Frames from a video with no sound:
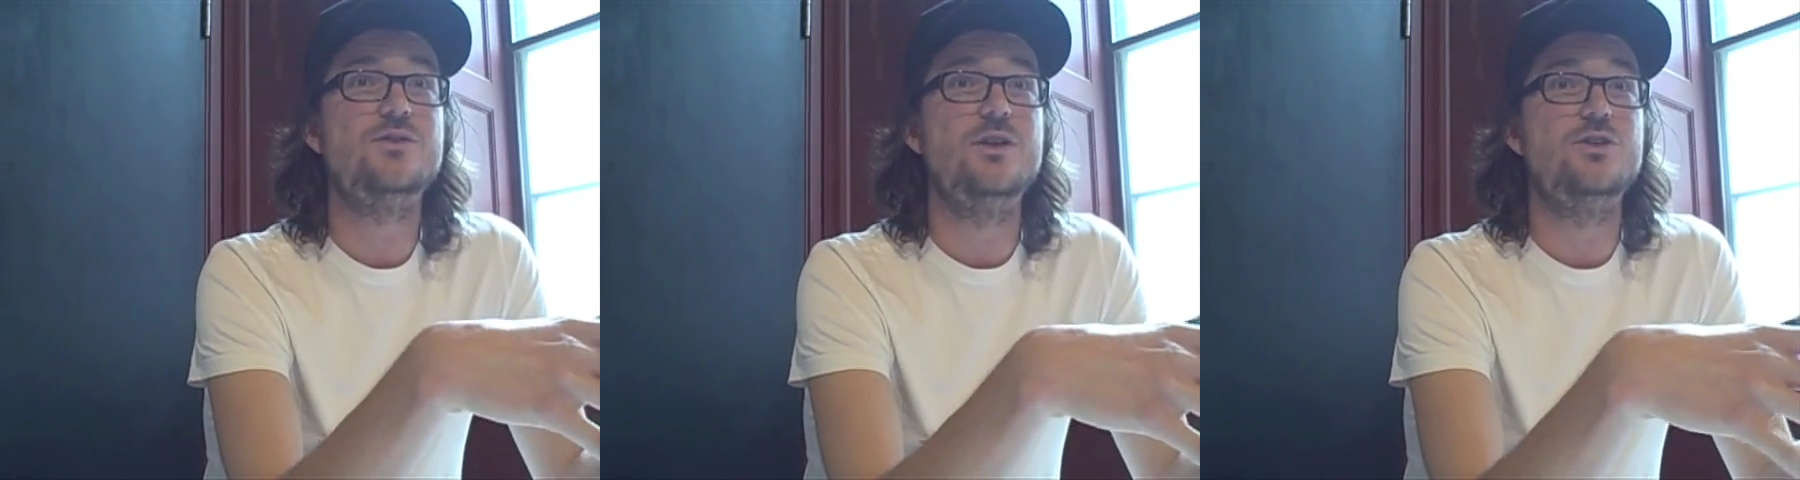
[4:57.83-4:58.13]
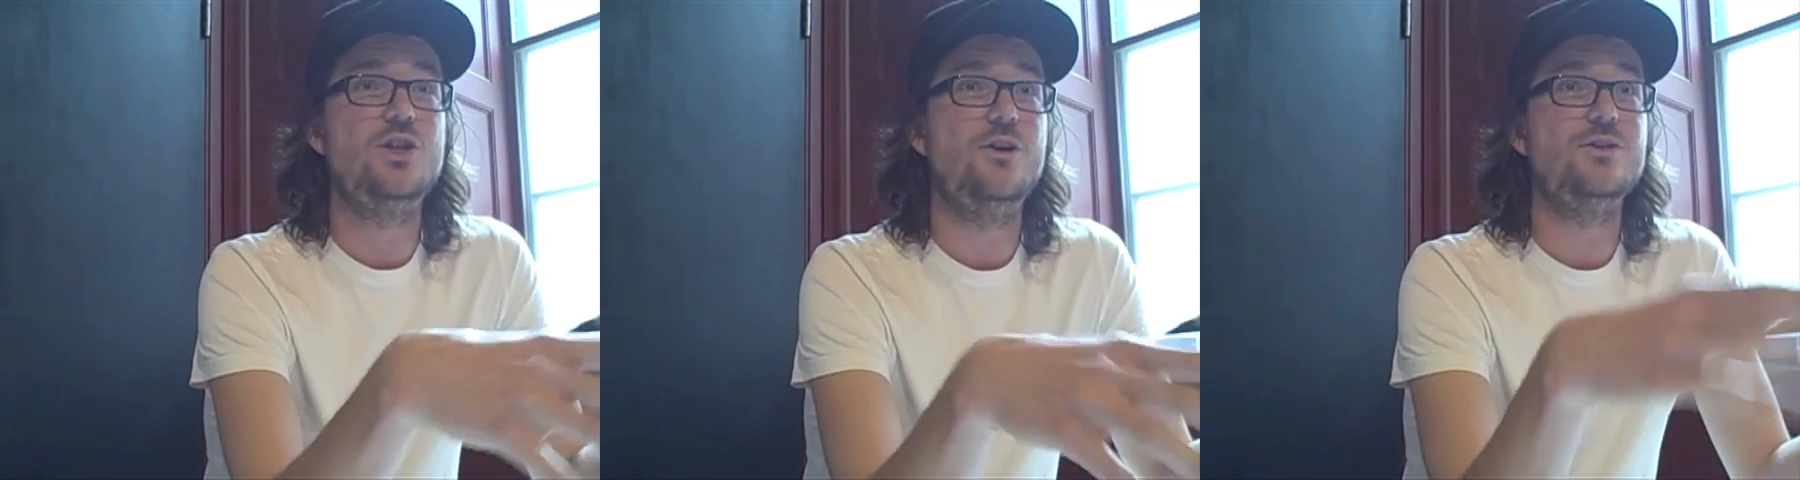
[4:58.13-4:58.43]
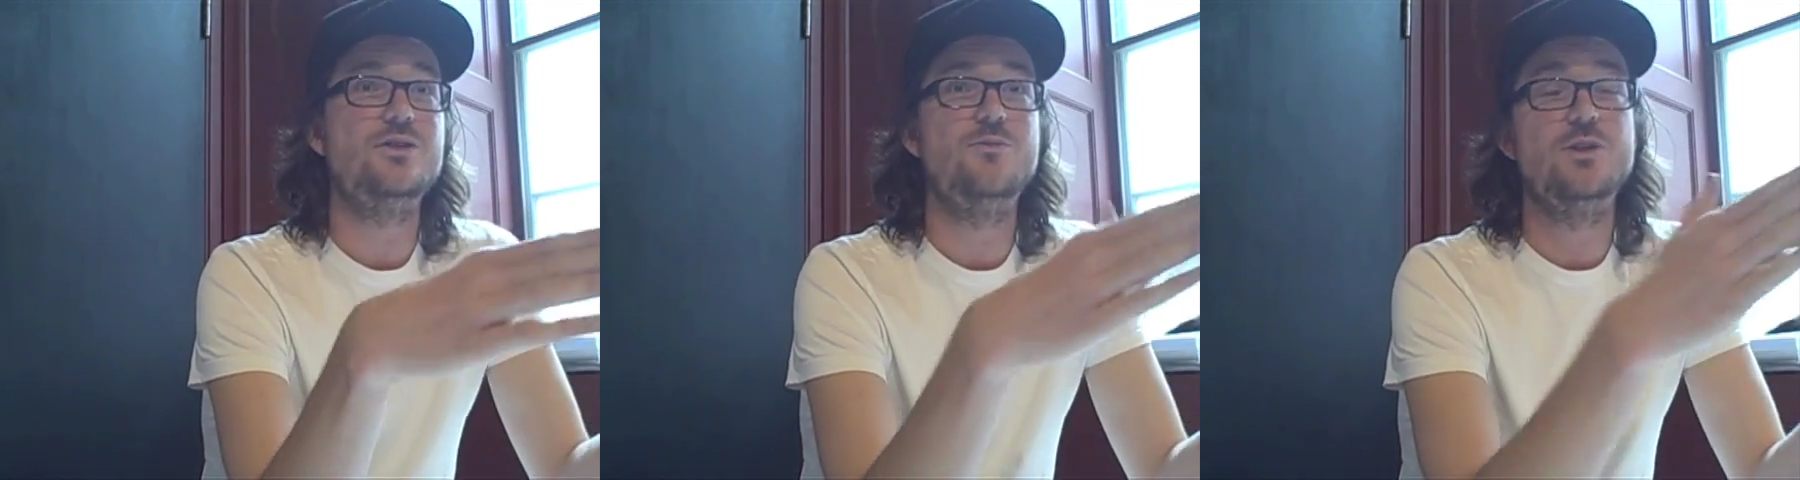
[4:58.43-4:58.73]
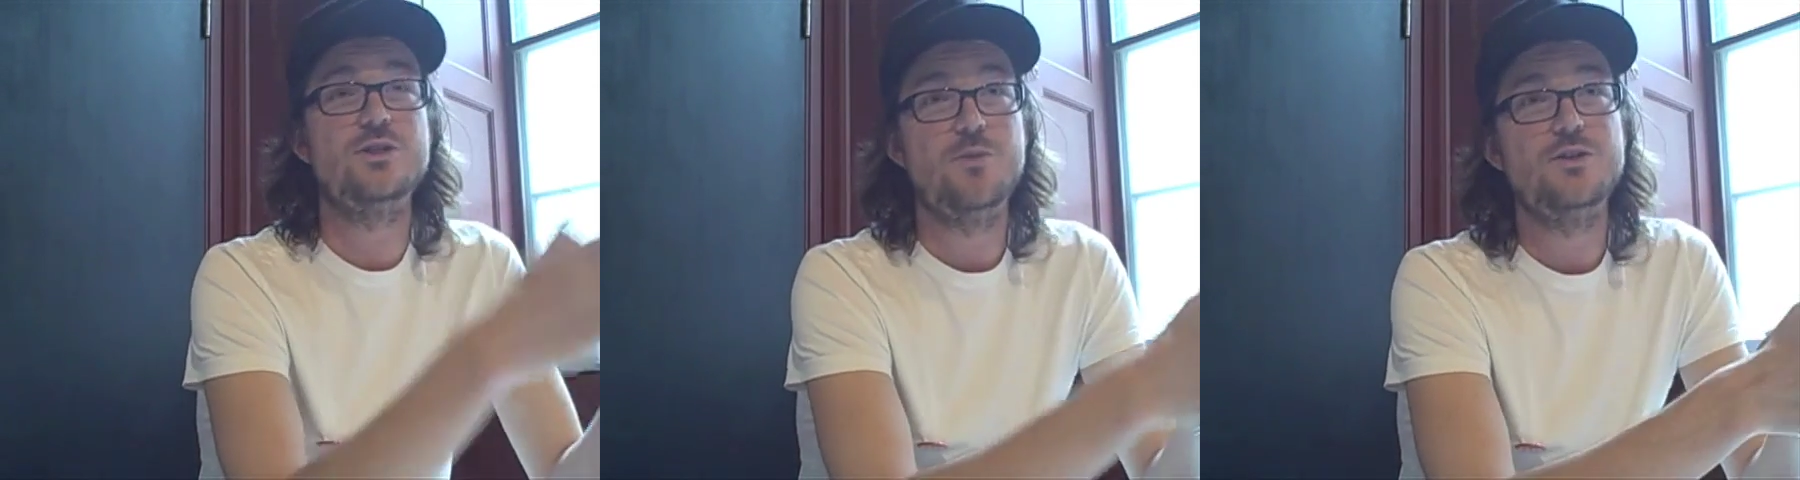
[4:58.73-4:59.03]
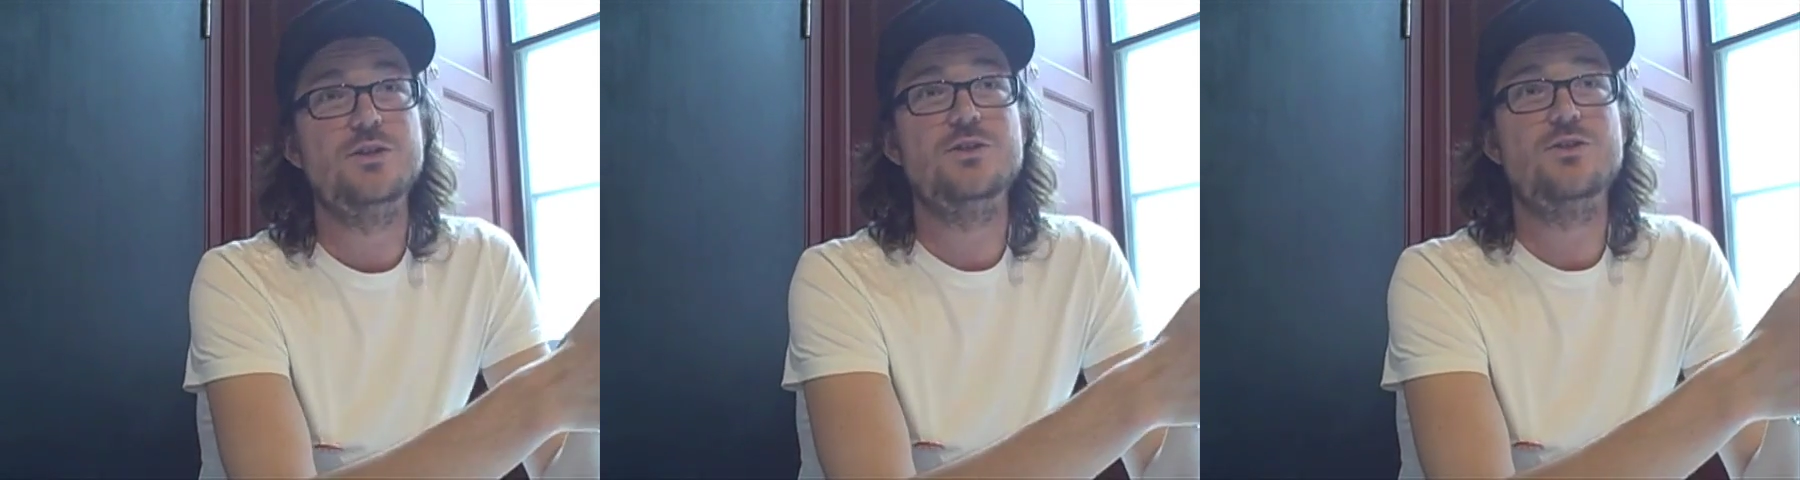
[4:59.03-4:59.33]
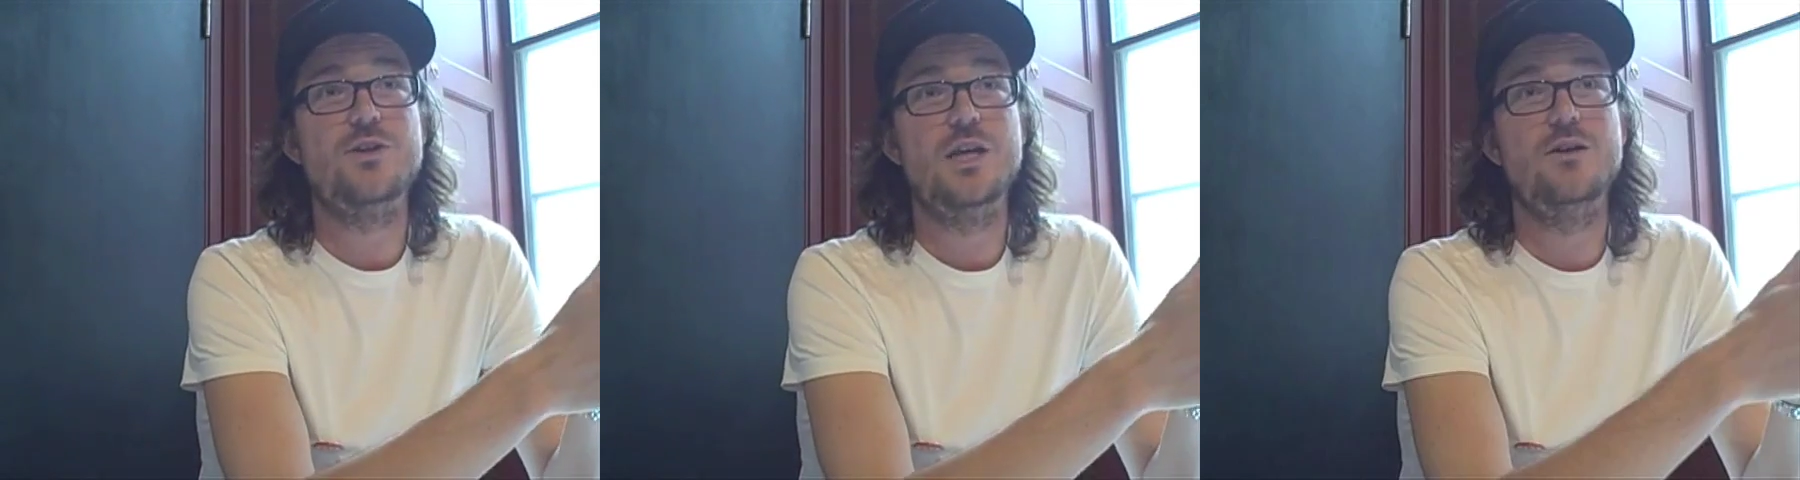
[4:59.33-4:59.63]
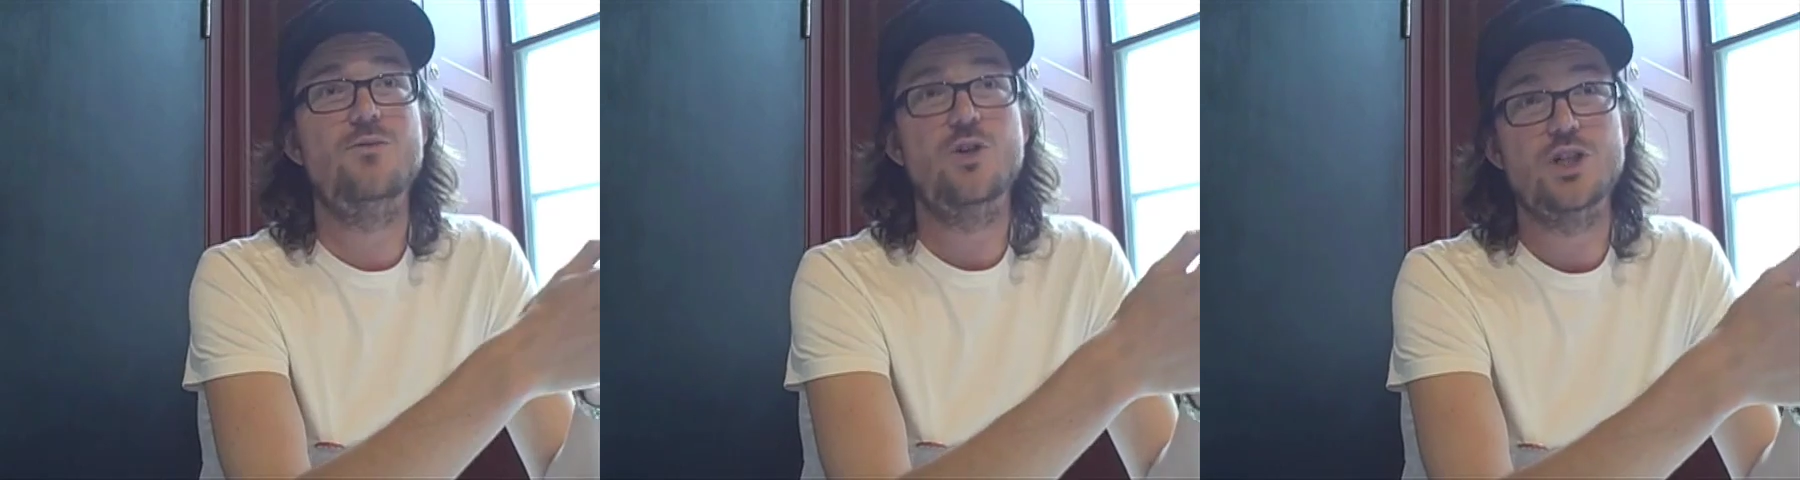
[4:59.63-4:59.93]
So showing someone exposing a screen,
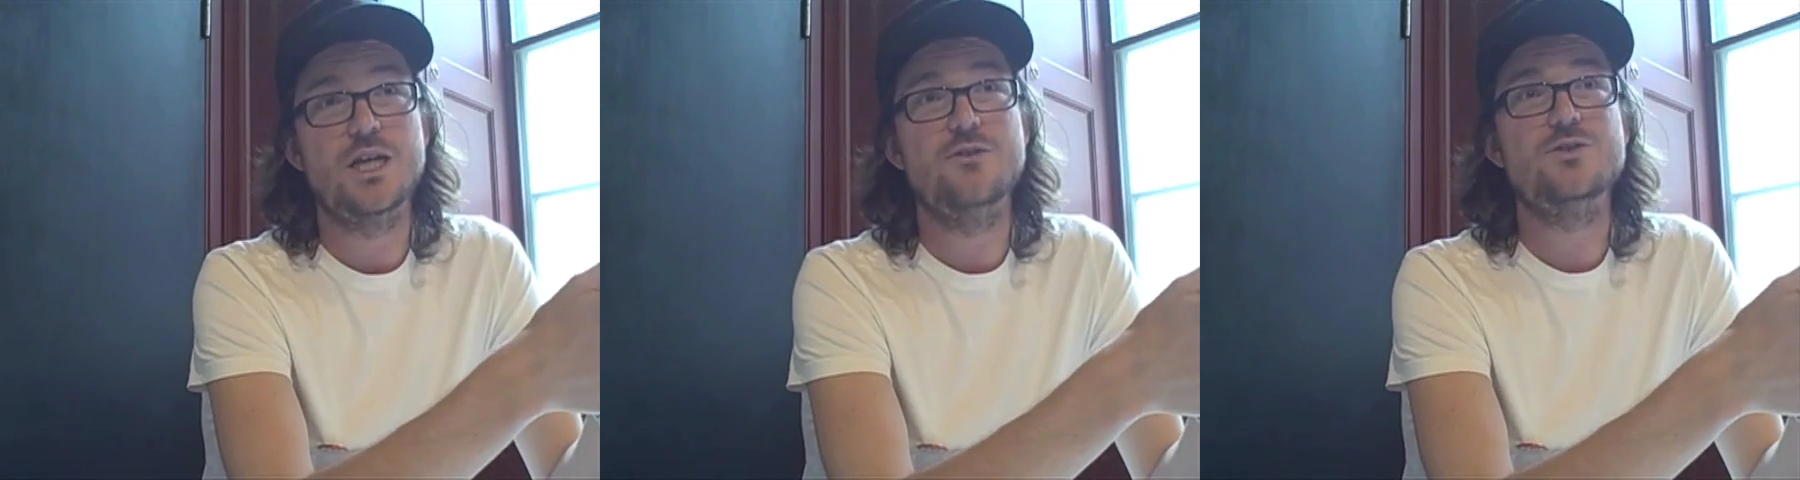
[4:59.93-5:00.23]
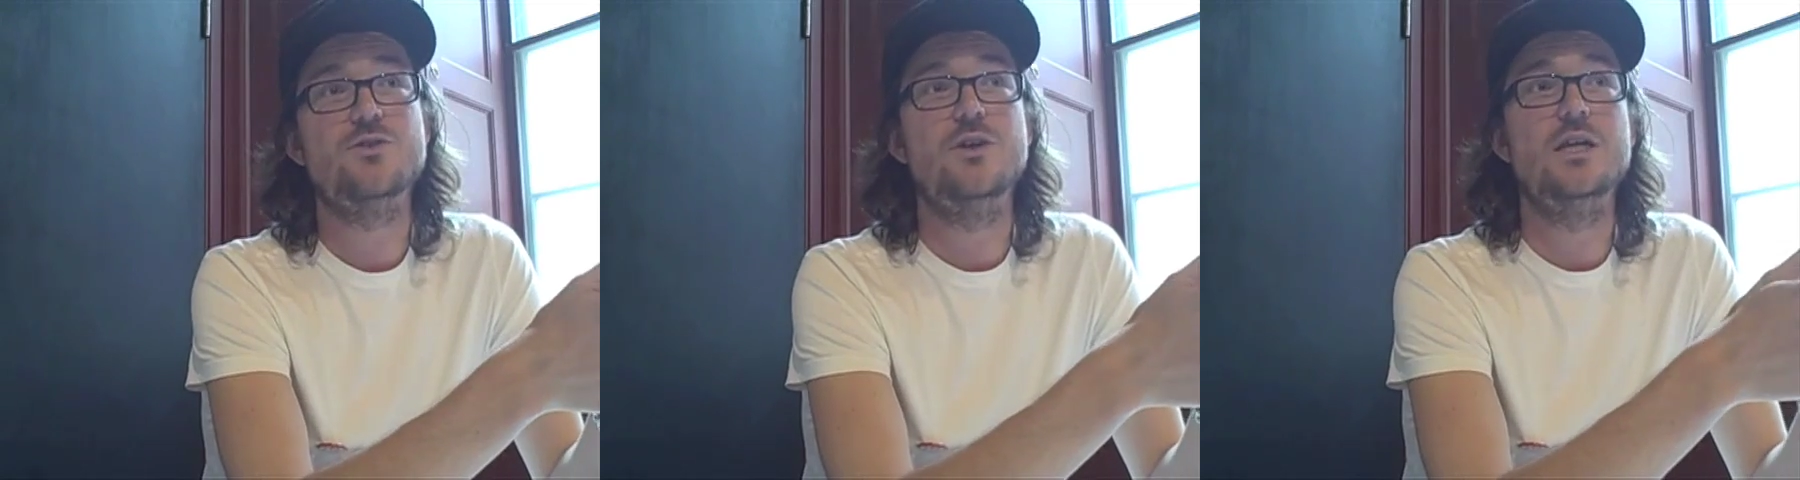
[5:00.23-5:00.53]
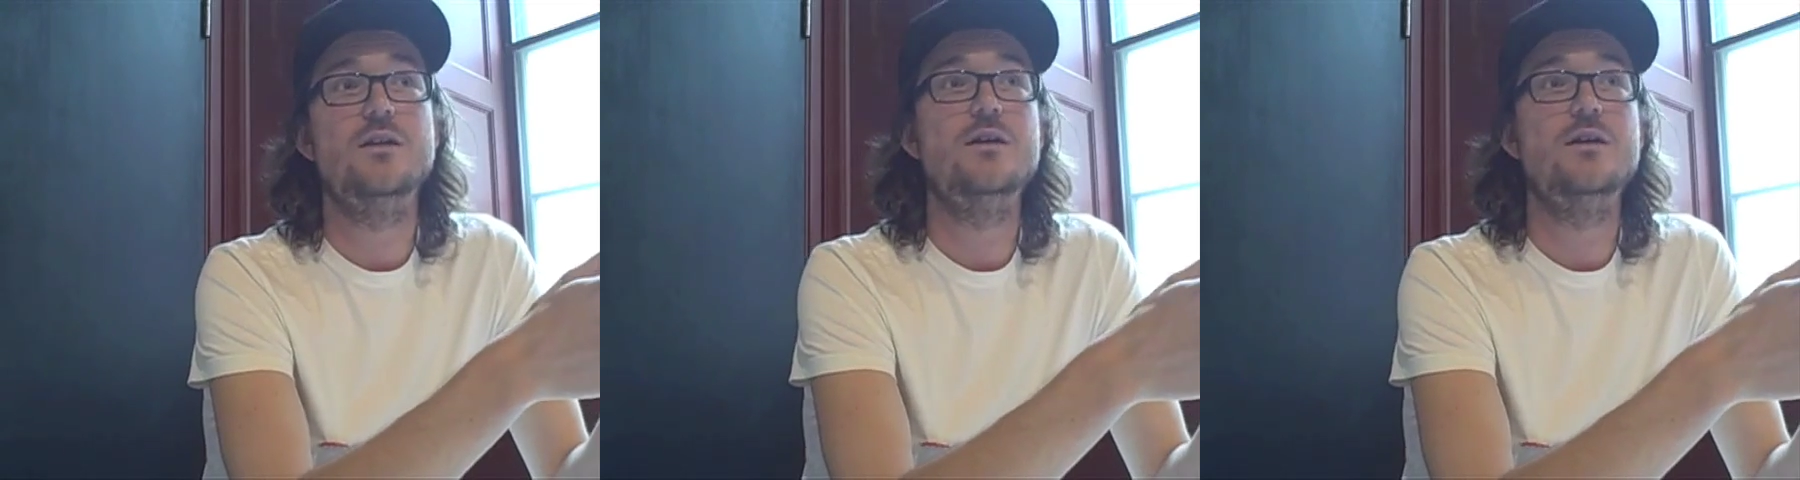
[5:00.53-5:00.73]
washing out a screen,